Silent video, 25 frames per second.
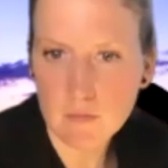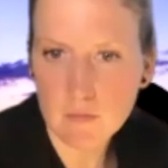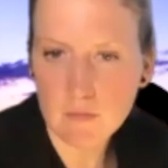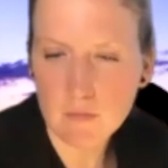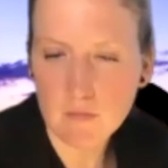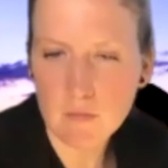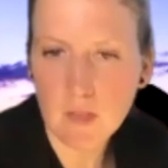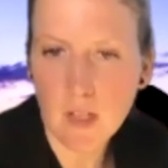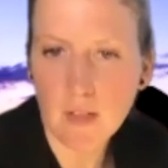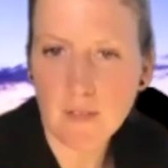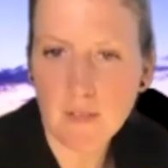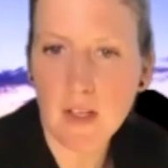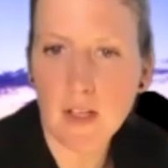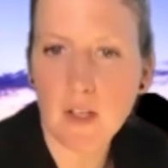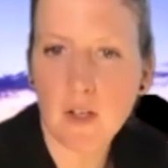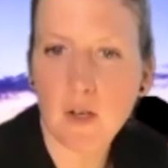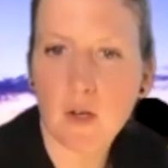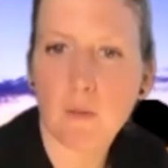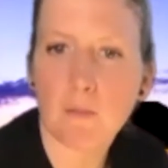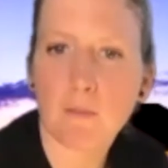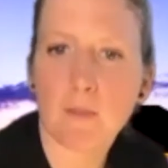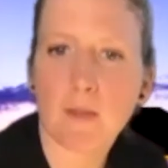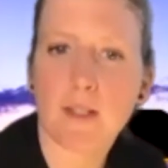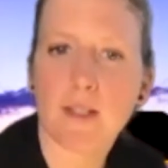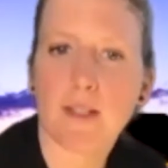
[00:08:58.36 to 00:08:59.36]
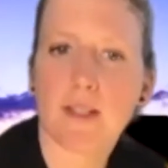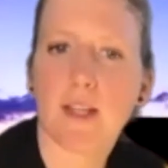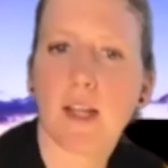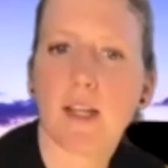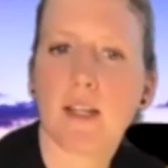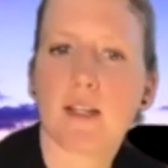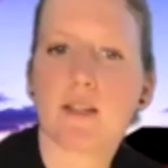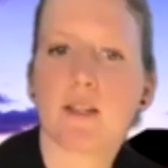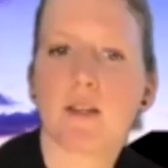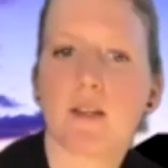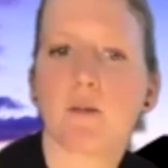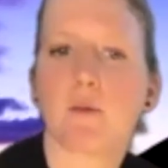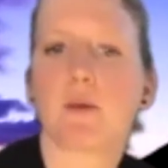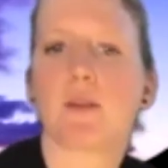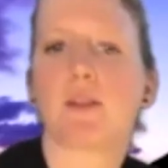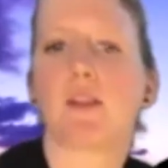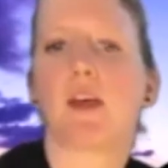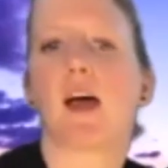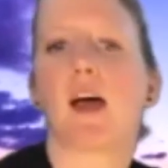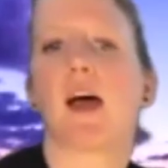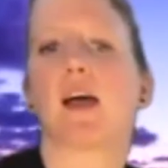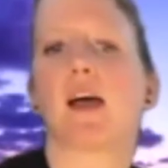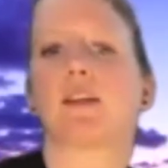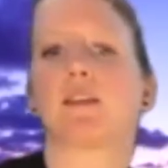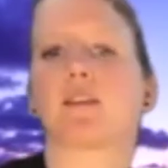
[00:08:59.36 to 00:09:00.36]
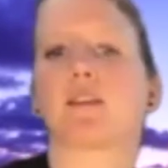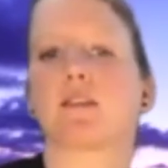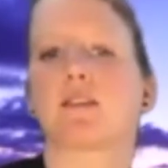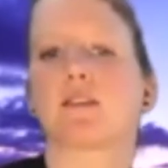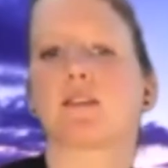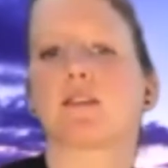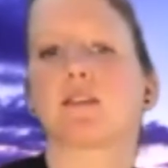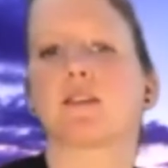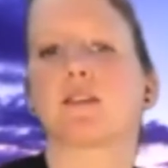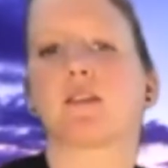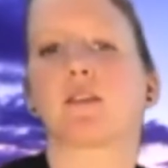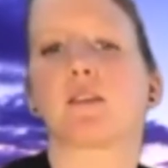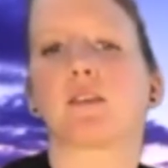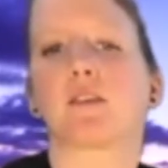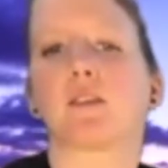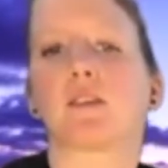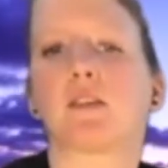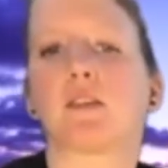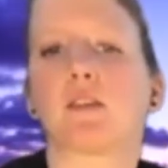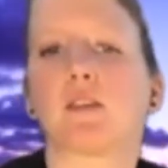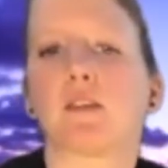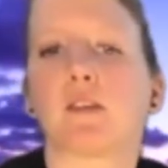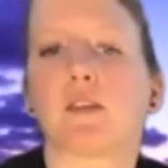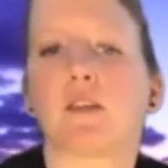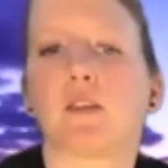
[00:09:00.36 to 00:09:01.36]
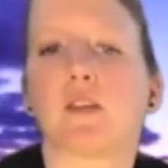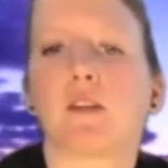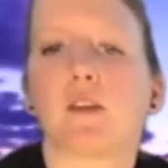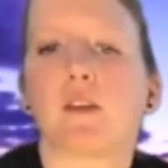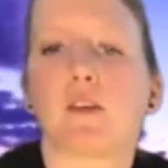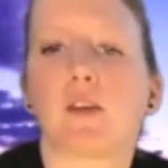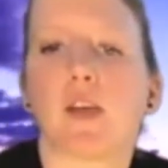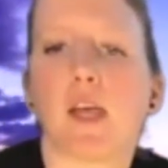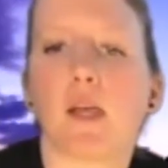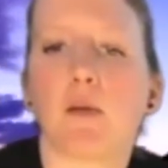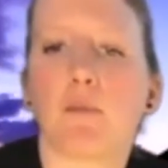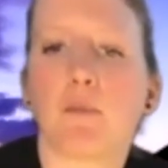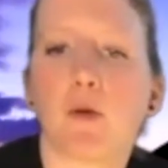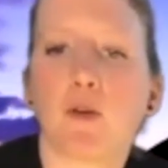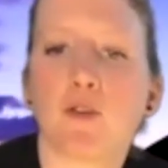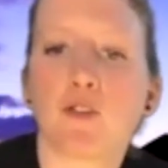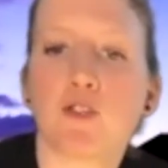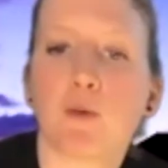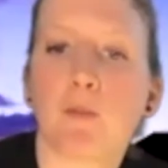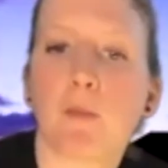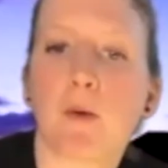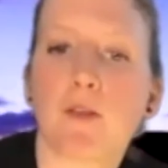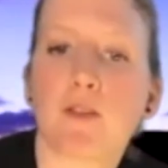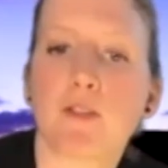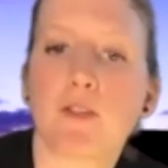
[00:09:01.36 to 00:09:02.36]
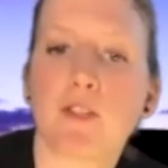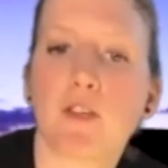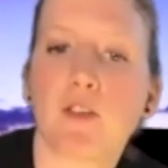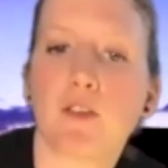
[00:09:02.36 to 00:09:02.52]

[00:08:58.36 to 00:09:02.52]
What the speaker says: And then come to center with the hands. Okay, push up onto your